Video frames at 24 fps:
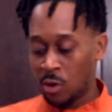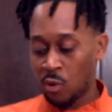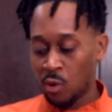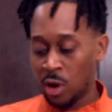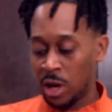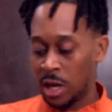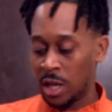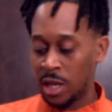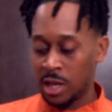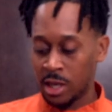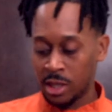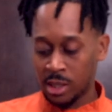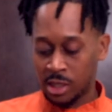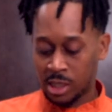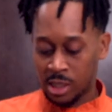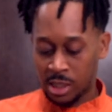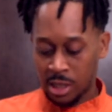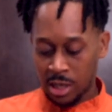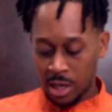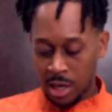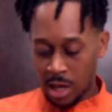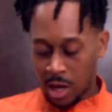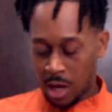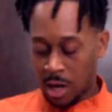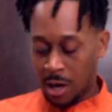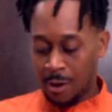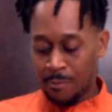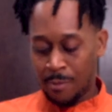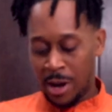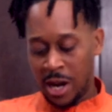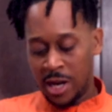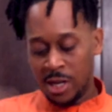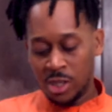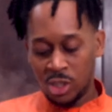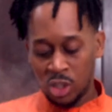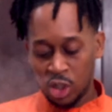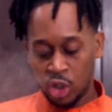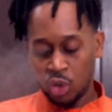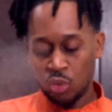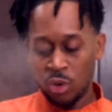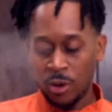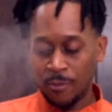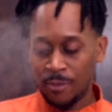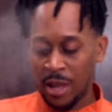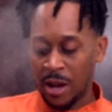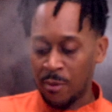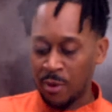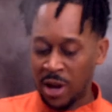ingredients, minus the
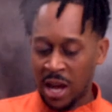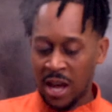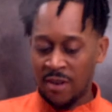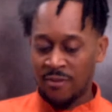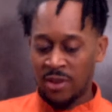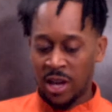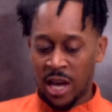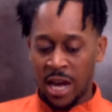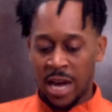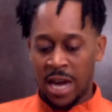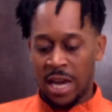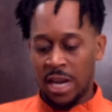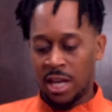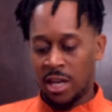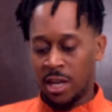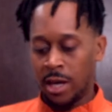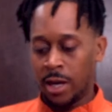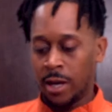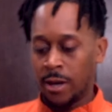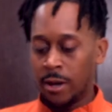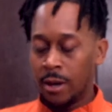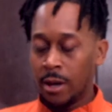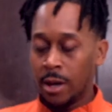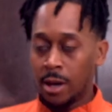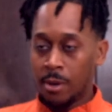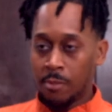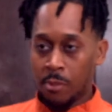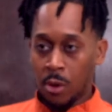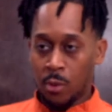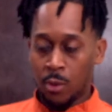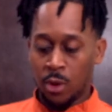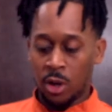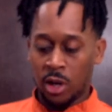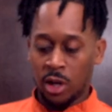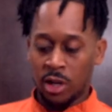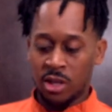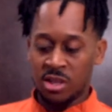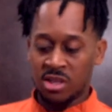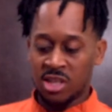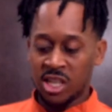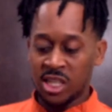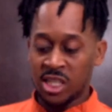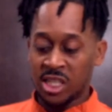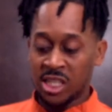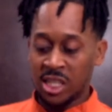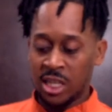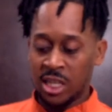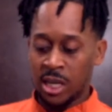shrimp that we haven't added yet, but we're gonna get
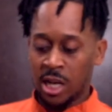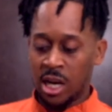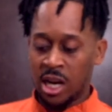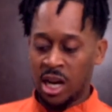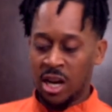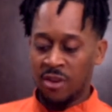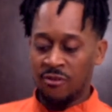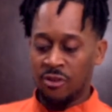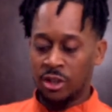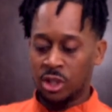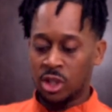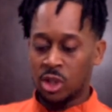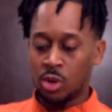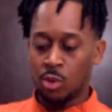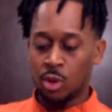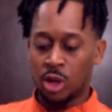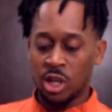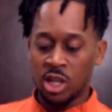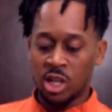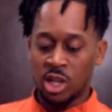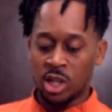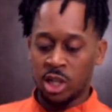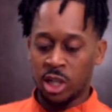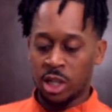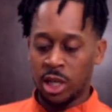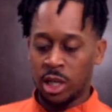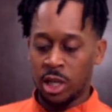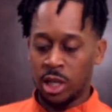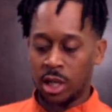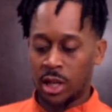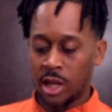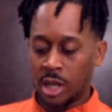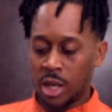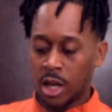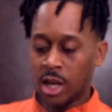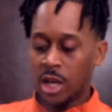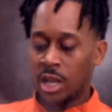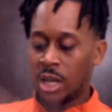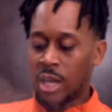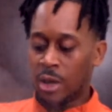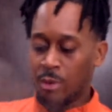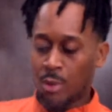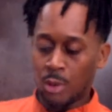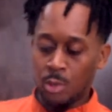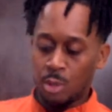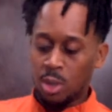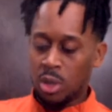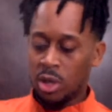this in the oven so we could cook it. And
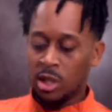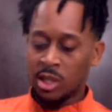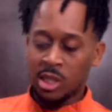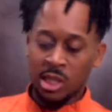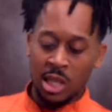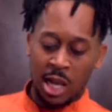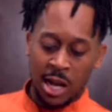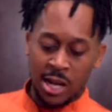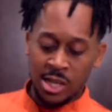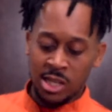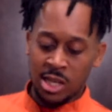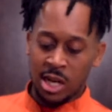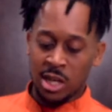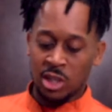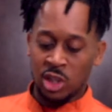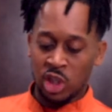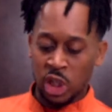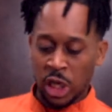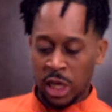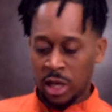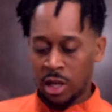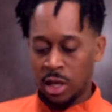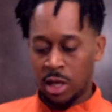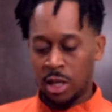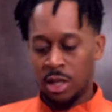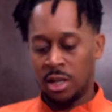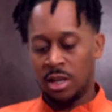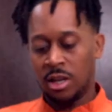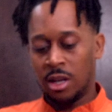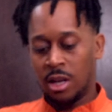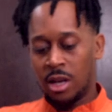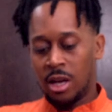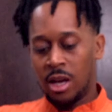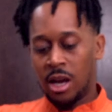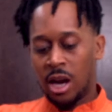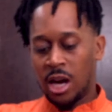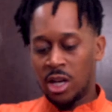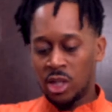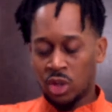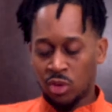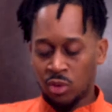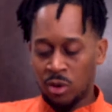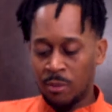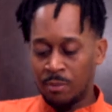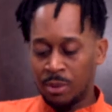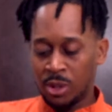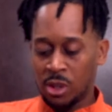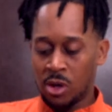that way we're gonna slice our chicken. Our
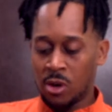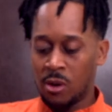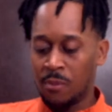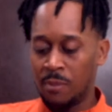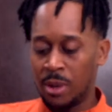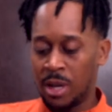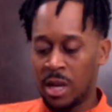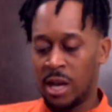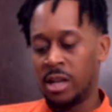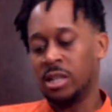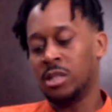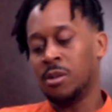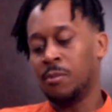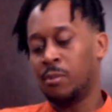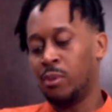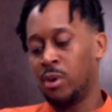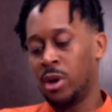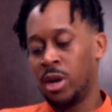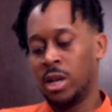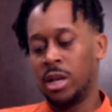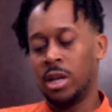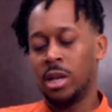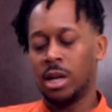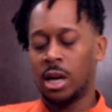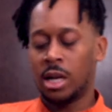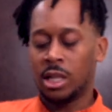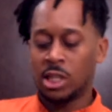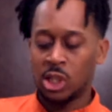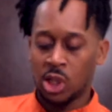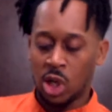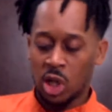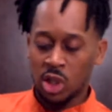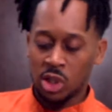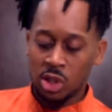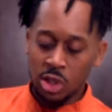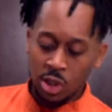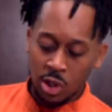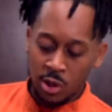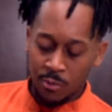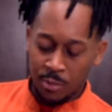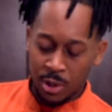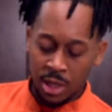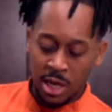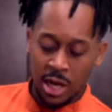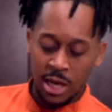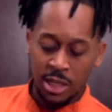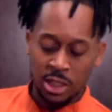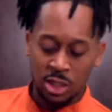shrimp is gonna be nice and pretty. Our sausage is gonna
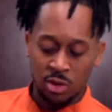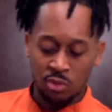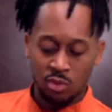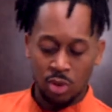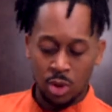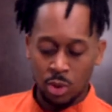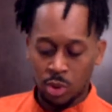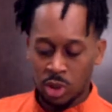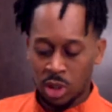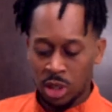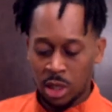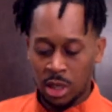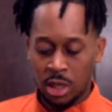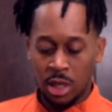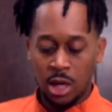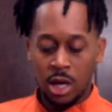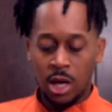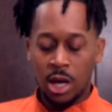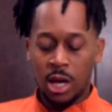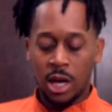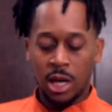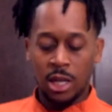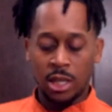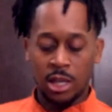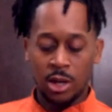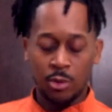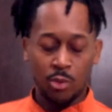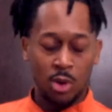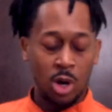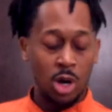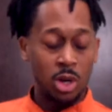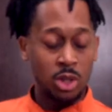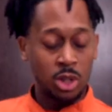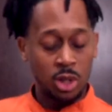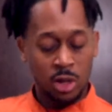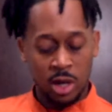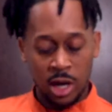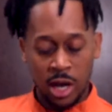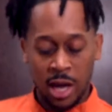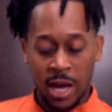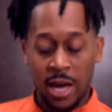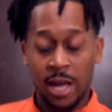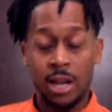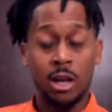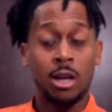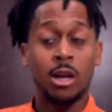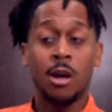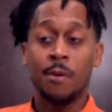be nice and roasted. And then we're also gonna
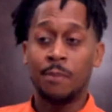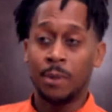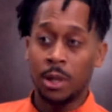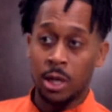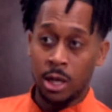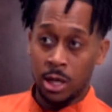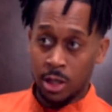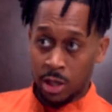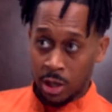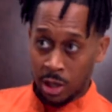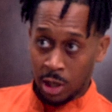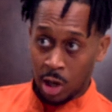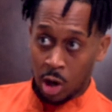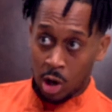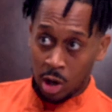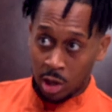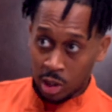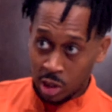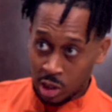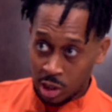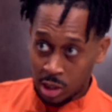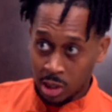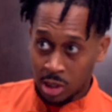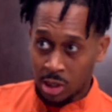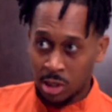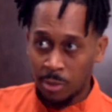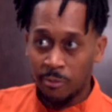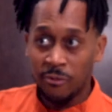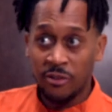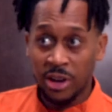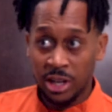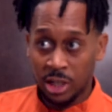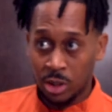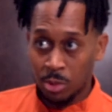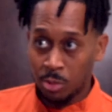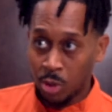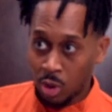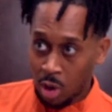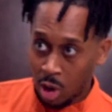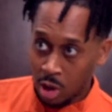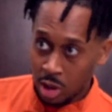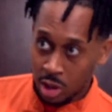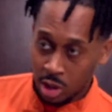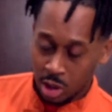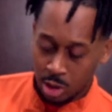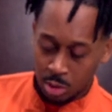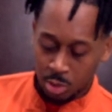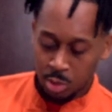add a couple of other garnishes, some vegetable
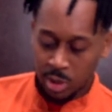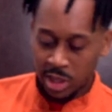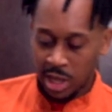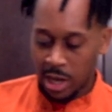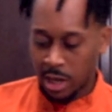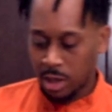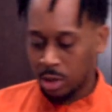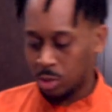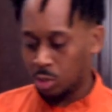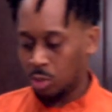garnishes with that